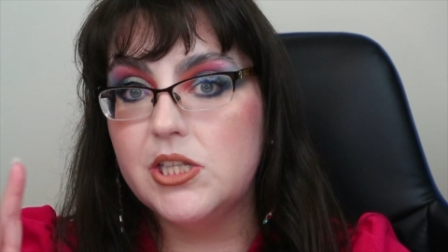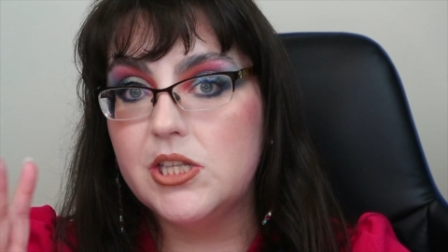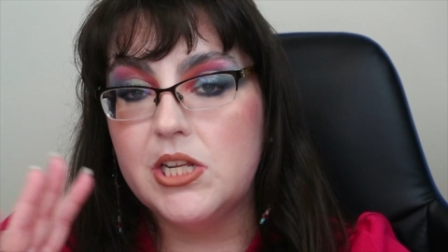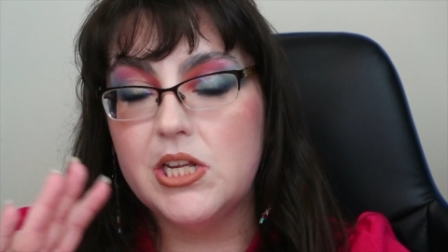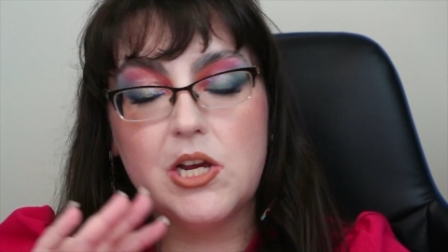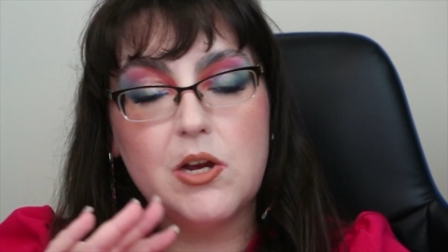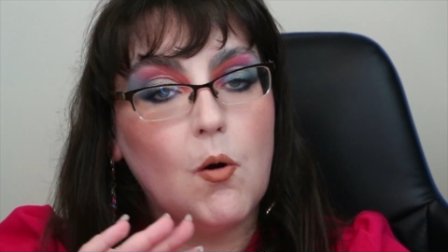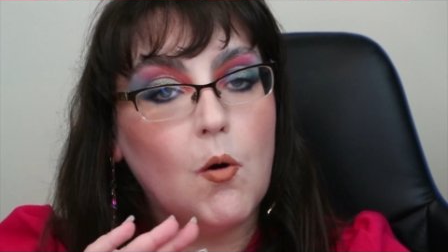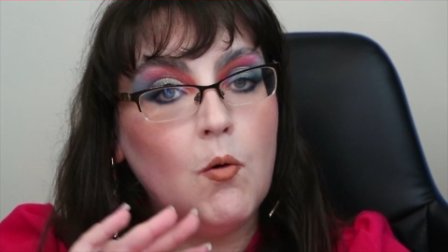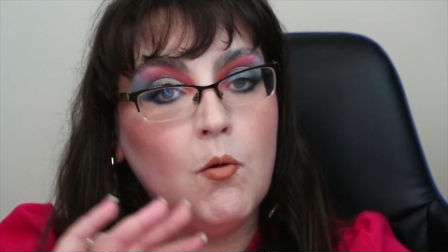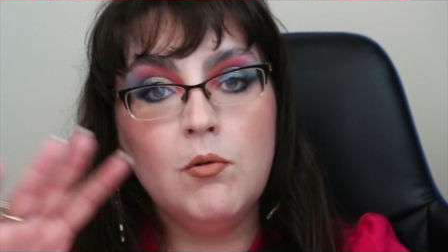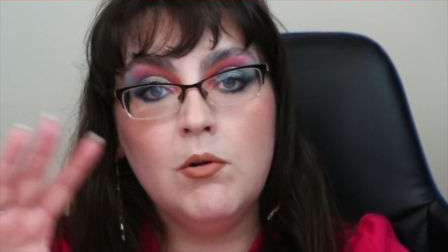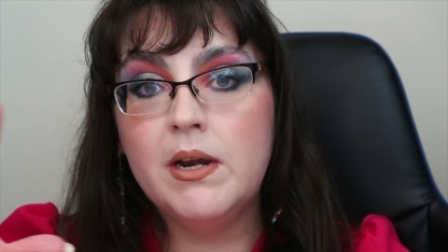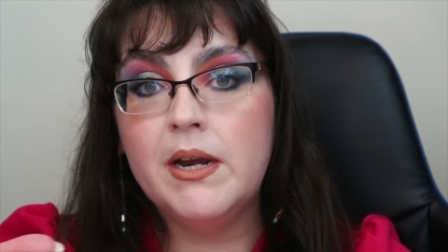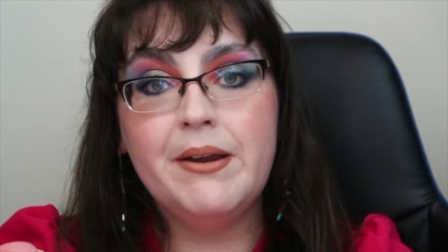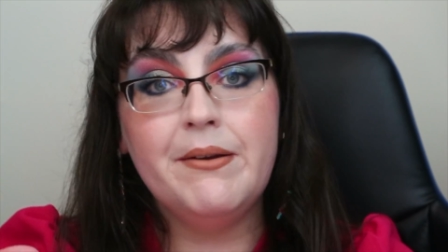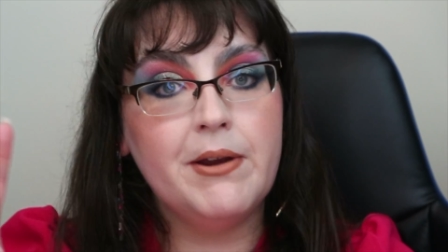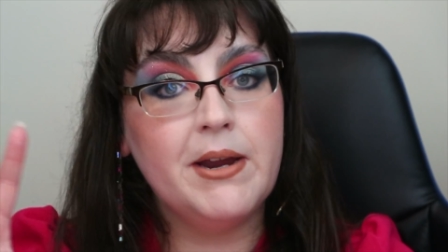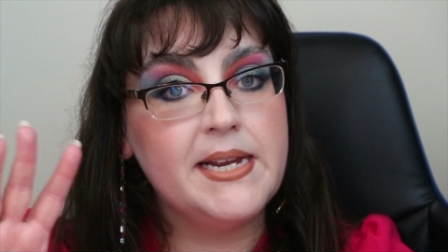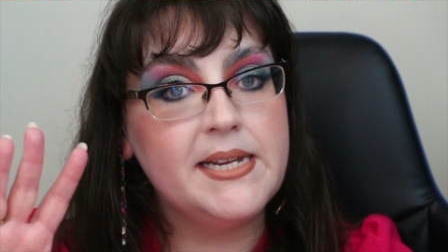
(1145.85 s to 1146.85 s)
the
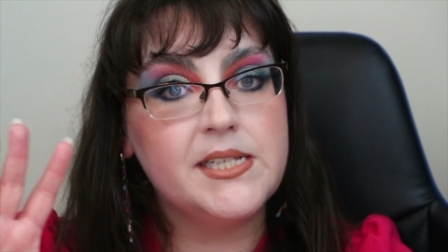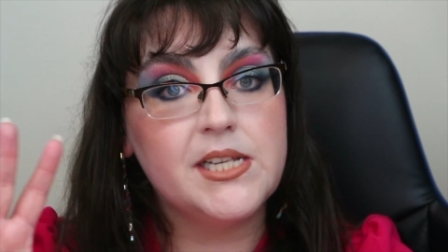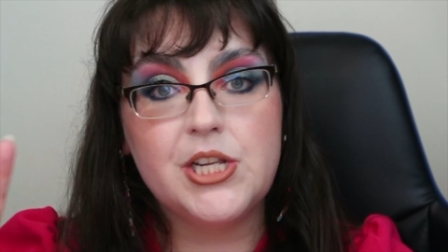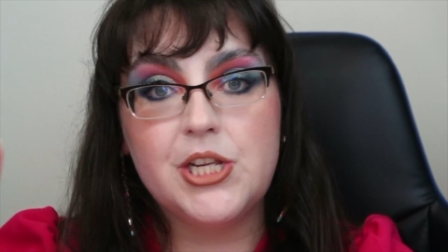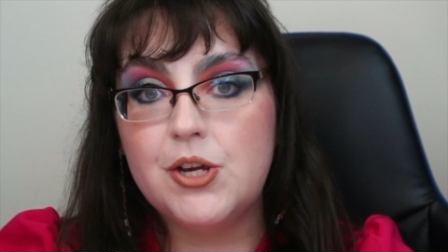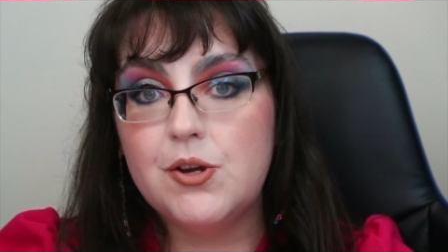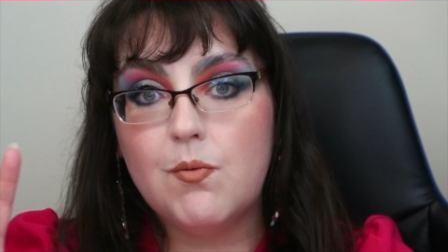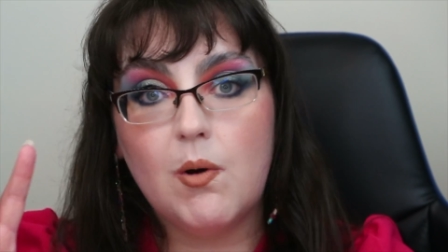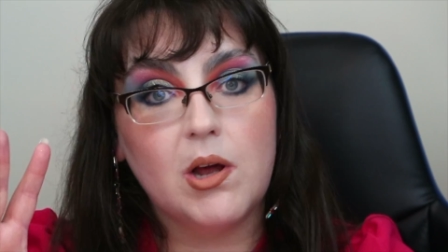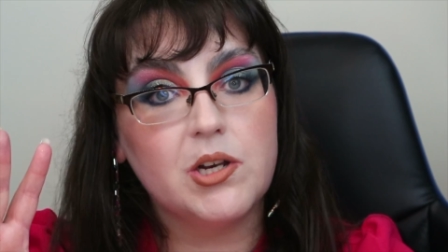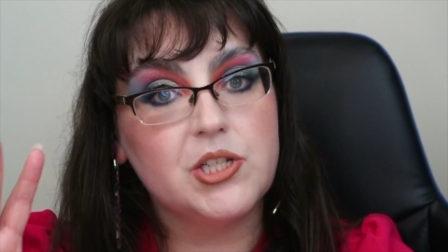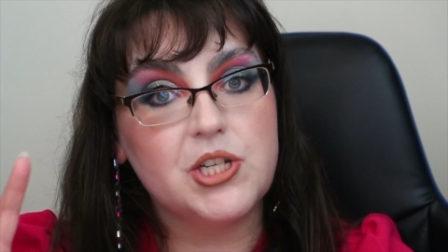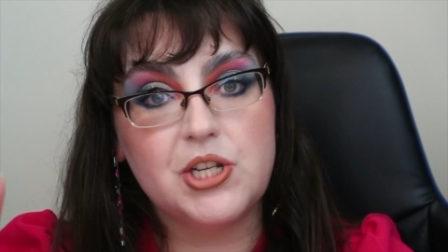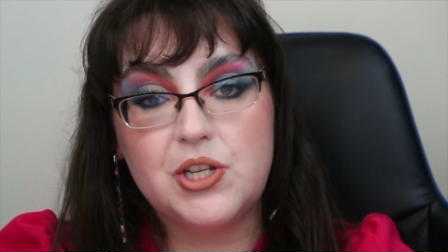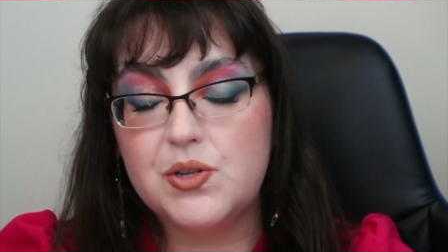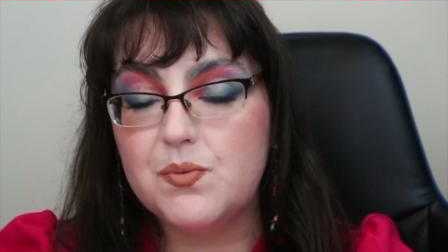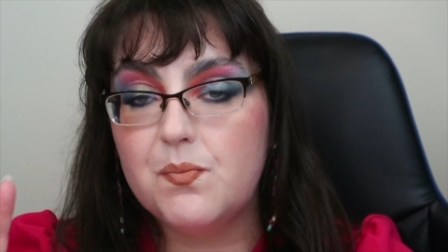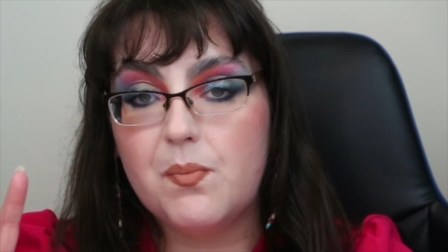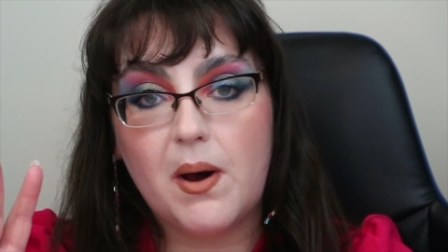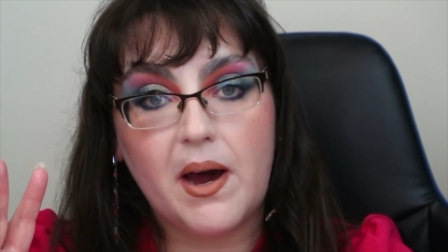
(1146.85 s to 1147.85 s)
only reason you wanted
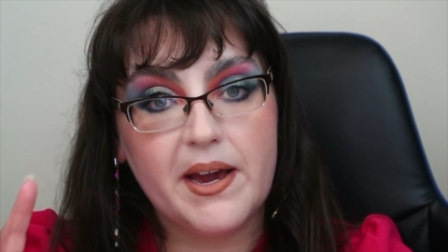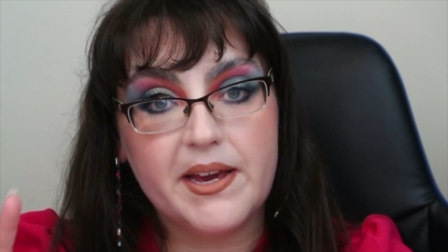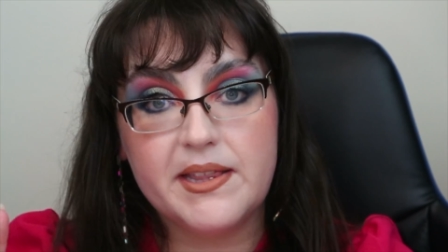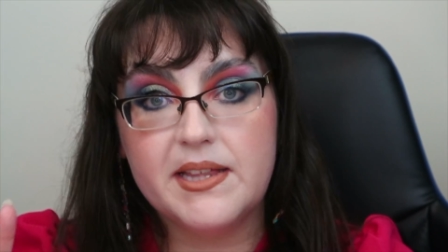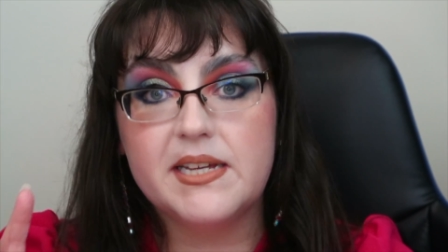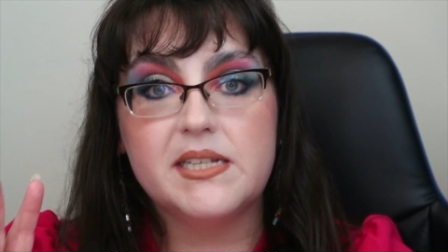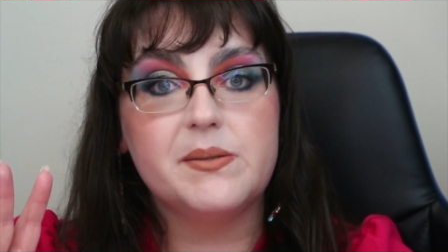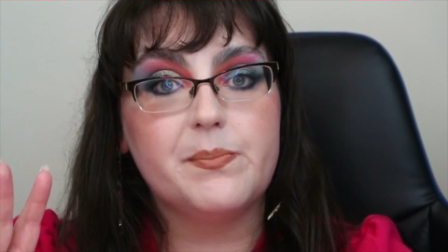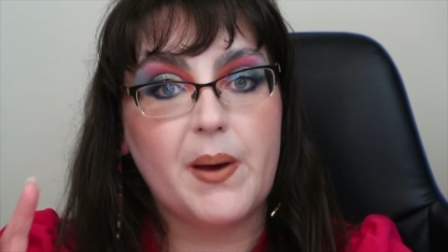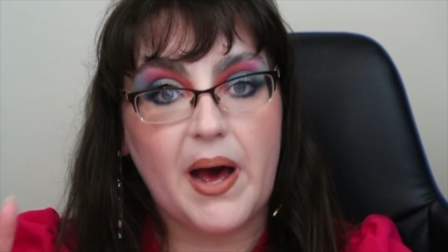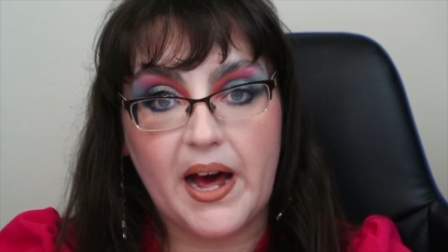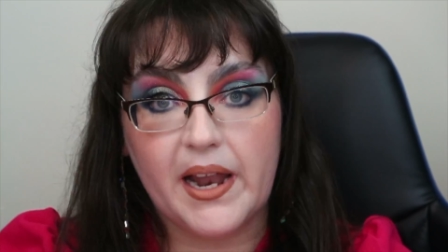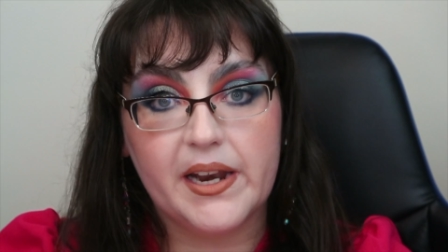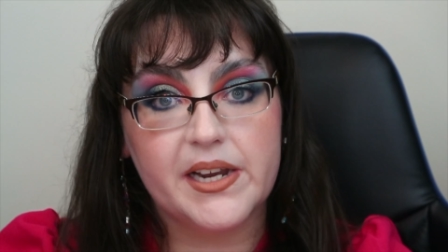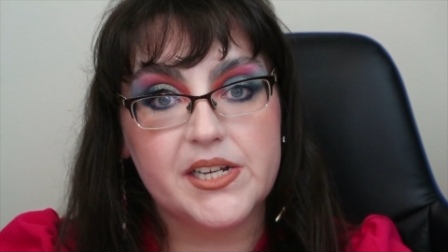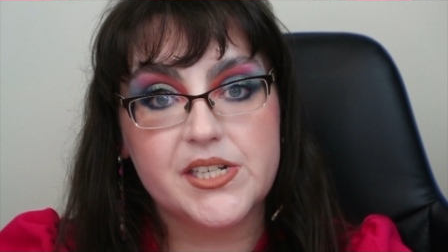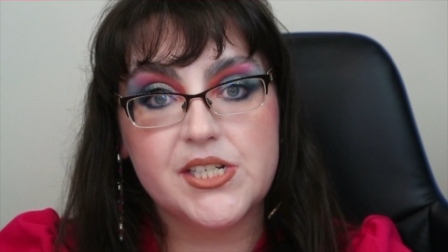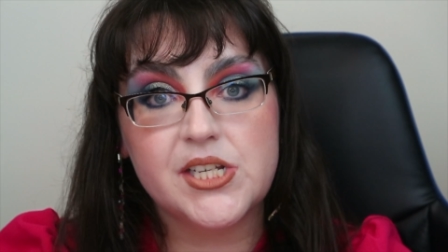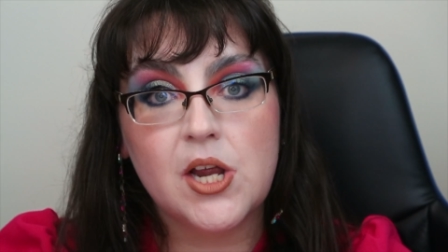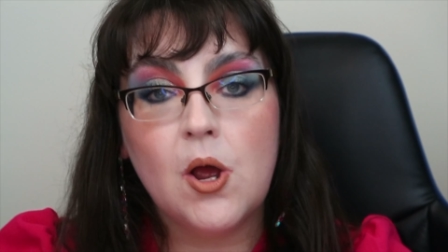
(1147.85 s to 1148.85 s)
to buy this
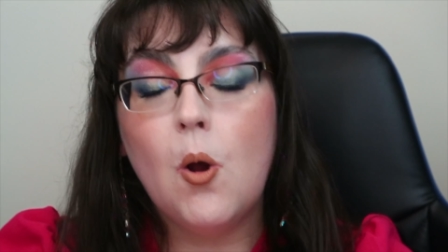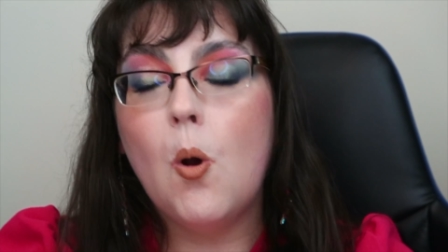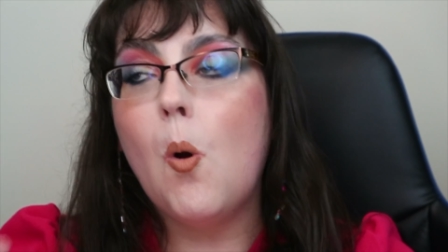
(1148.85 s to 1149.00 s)
palette